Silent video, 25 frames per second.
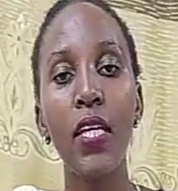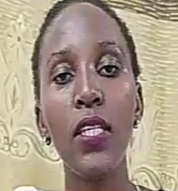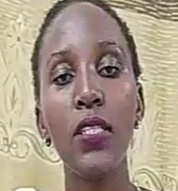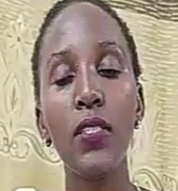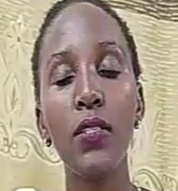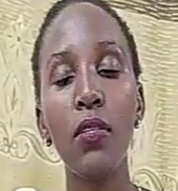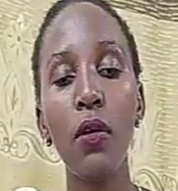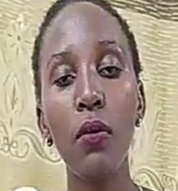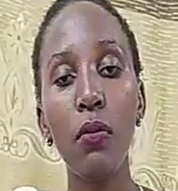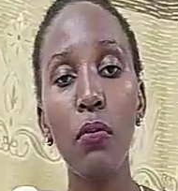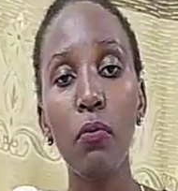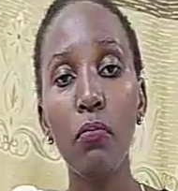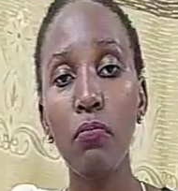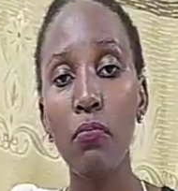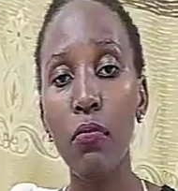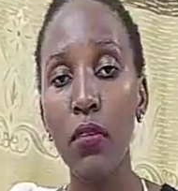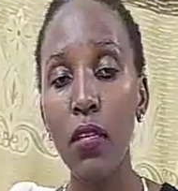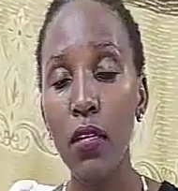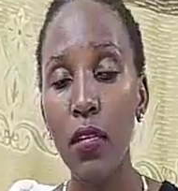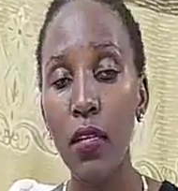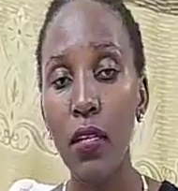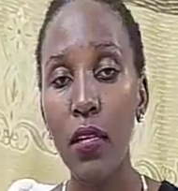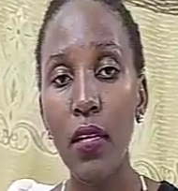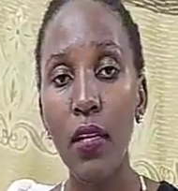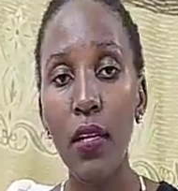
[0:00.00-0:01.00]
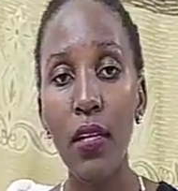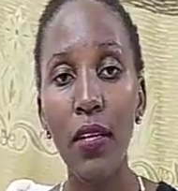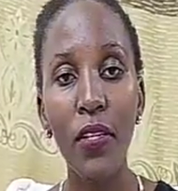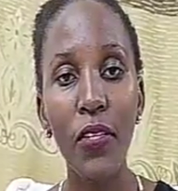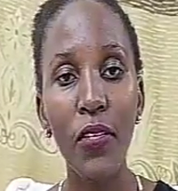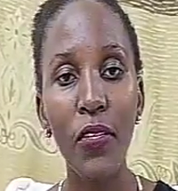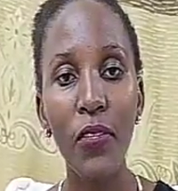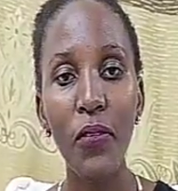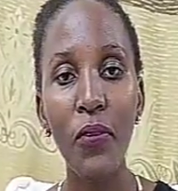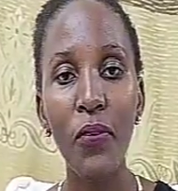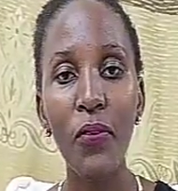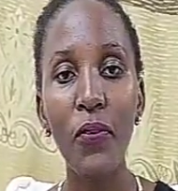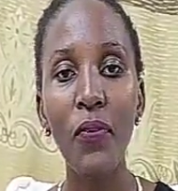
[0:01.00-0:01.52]
So
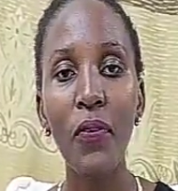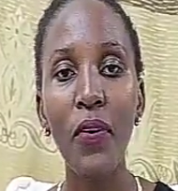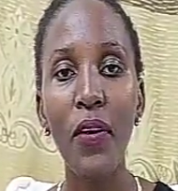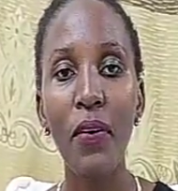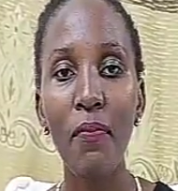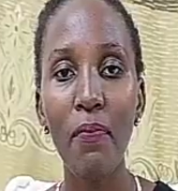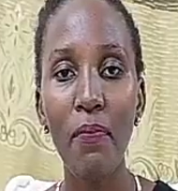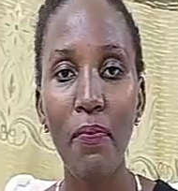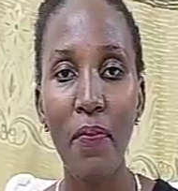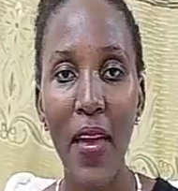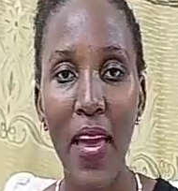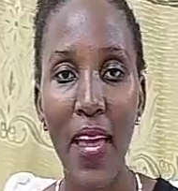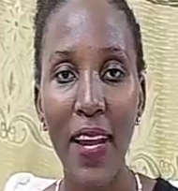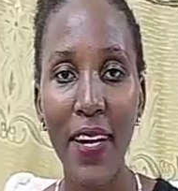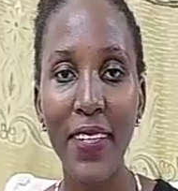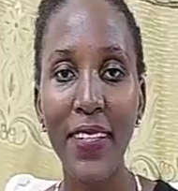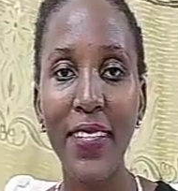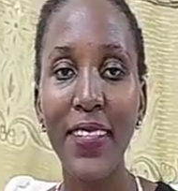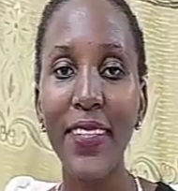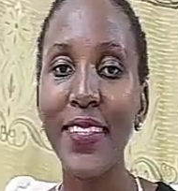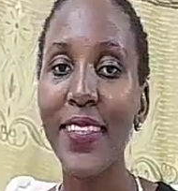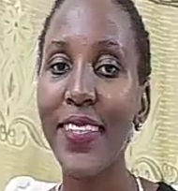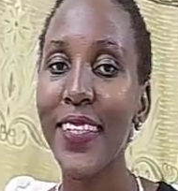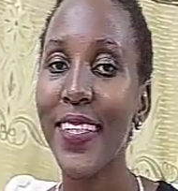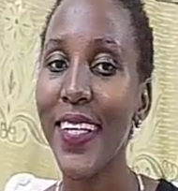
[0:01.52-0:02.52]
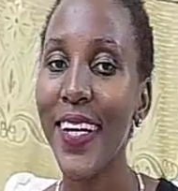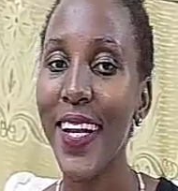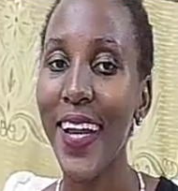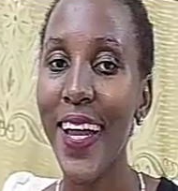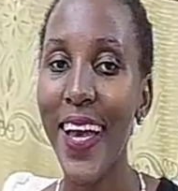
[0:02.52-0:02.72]
you better